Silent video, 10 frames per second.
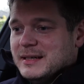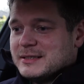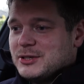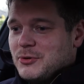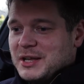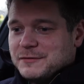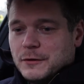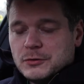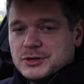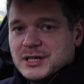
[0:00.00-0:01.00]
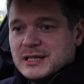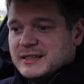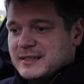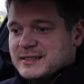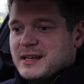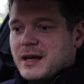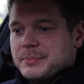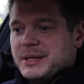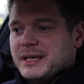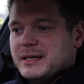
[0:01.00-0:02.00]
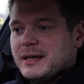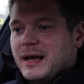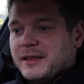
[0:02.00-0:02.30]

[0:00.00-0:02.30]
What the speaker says: So unfortunately, this car being